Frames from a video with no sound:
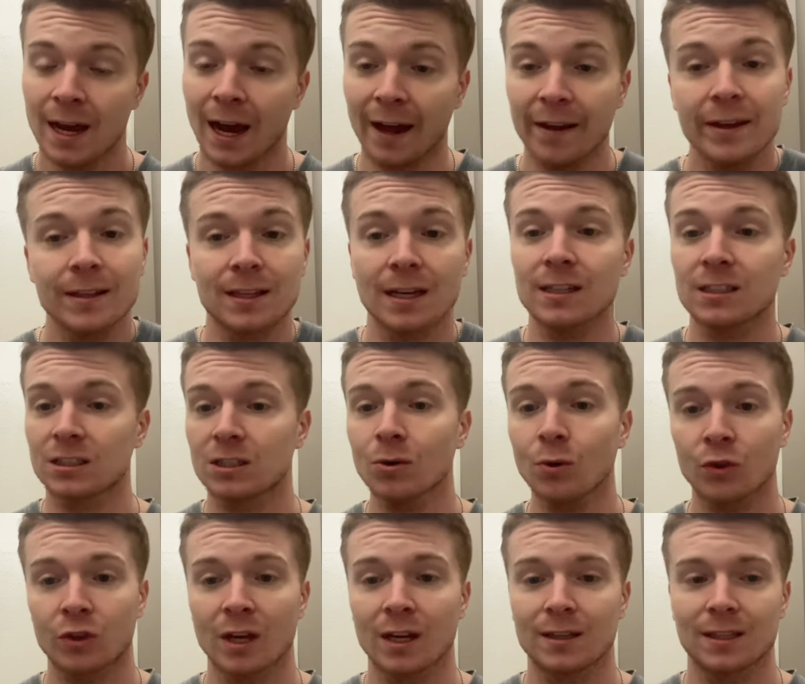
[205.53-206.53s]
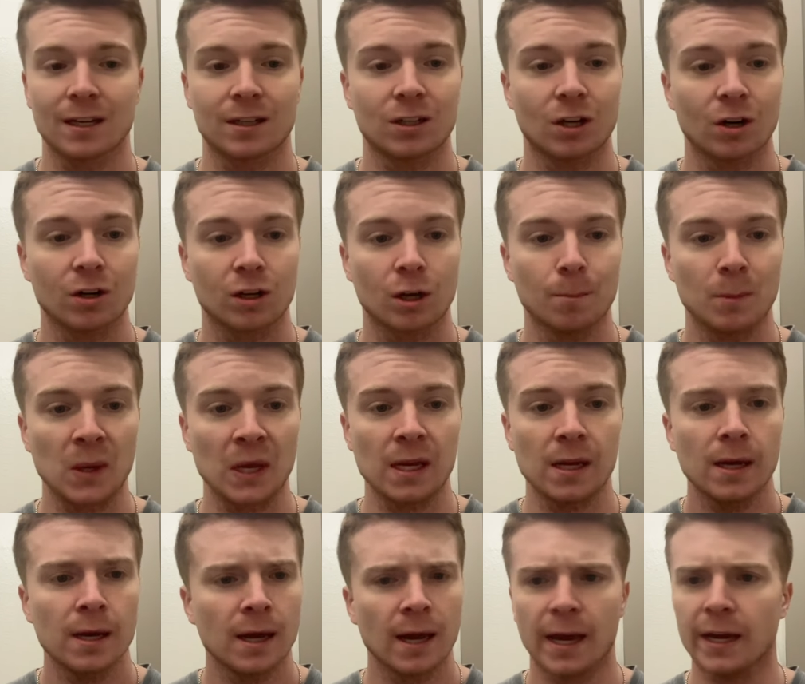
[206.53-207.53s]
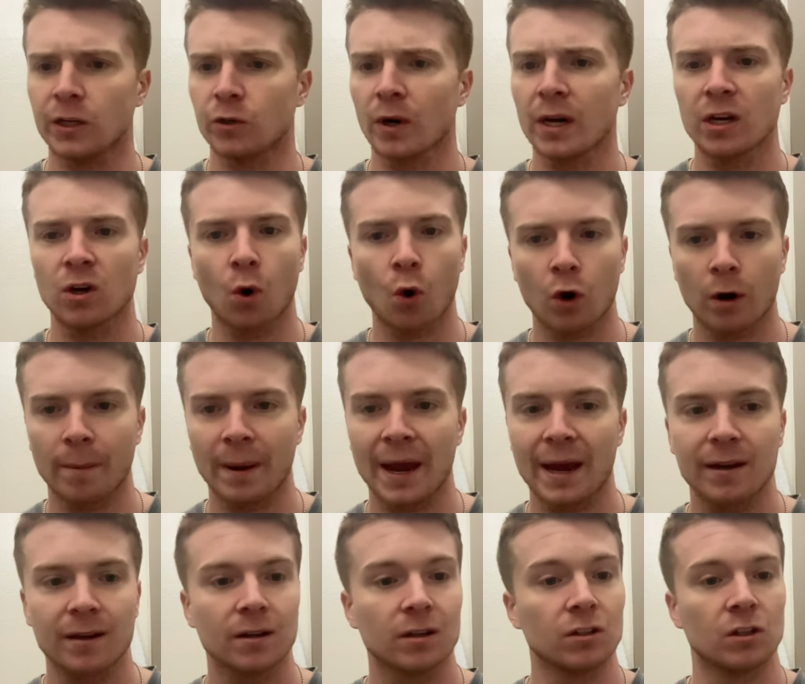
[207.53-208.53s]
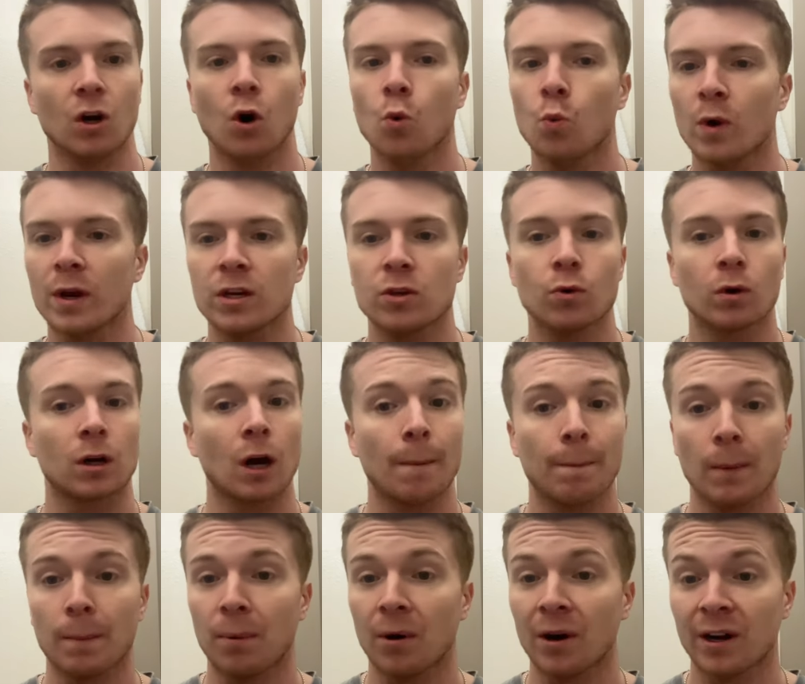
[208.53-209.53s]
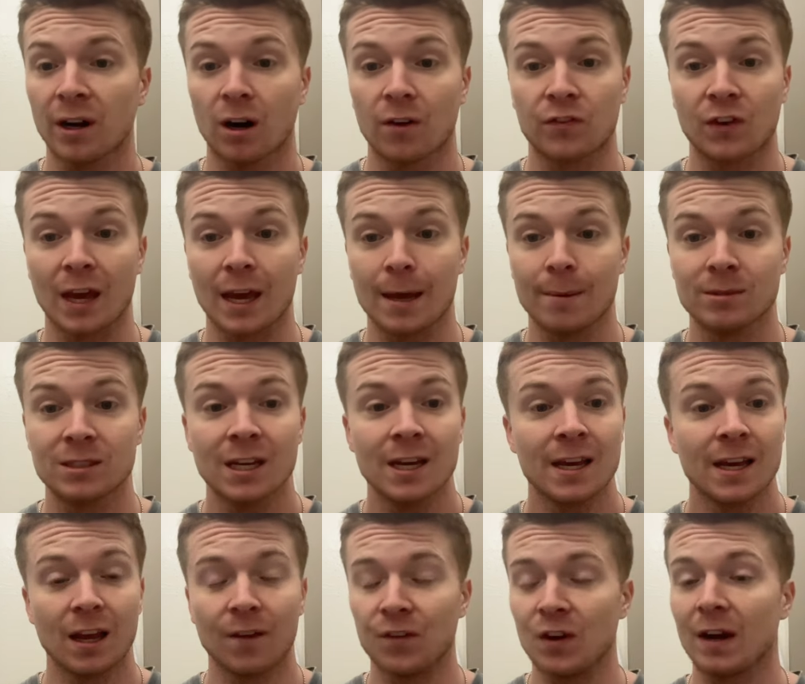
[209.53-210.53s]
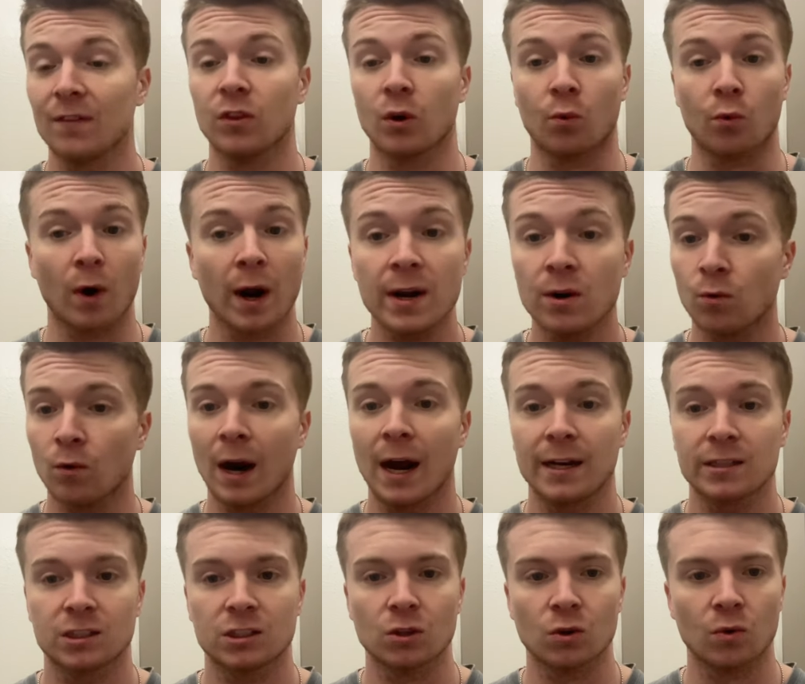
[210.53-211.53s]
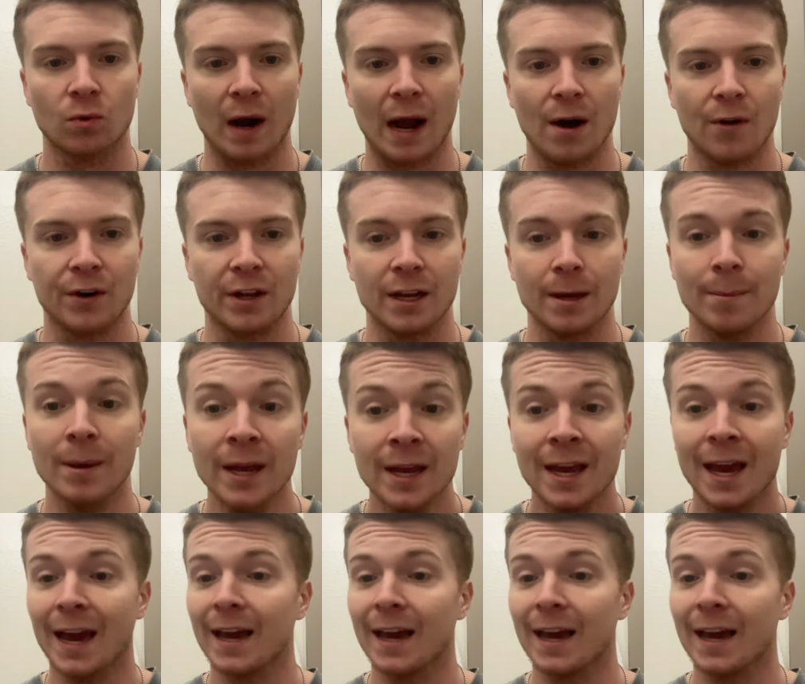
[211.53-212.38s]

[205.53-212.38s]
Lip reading: I think they still think that Kirk could be a great quarterback, go win you a couple playoff games if you have the right roster around him,